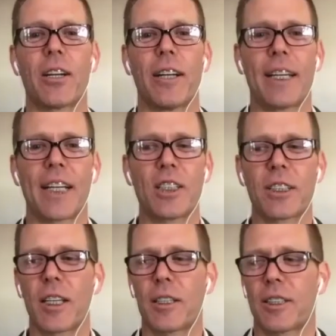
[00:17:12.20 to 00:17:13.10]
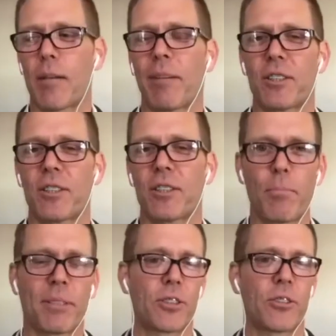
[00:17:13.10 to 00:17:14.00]
and i just kind of set myself
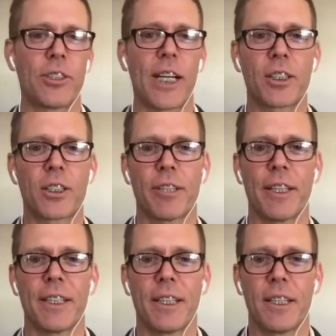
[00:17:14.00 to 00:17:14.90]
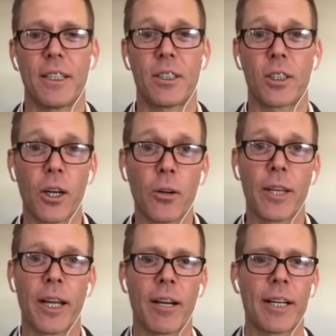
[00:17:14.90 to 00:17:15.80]
up on a trajectory to go
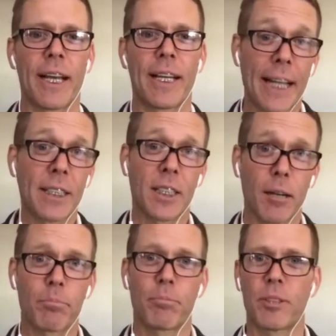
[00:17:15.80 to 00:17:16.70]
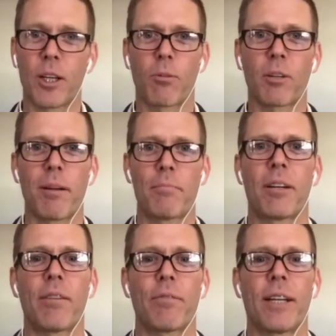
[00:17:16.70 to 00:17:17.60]
there and, and i ended up you know worked my
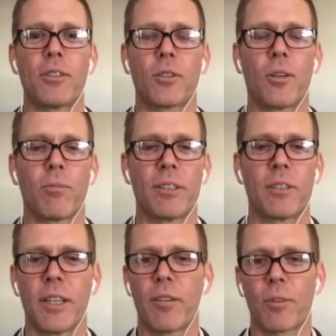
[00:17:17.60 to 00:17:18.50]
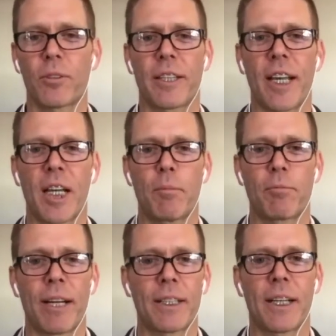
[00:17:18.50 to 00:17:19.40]
butt off in high school and went to the air force academy
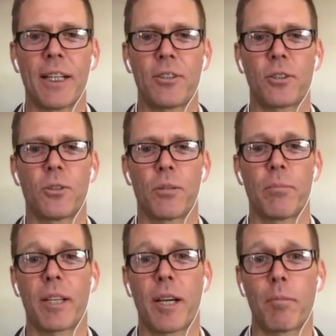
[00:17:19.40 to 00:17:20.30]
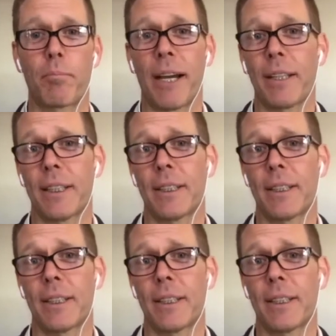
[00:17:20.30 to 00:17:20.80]
right out of high school to become a pilot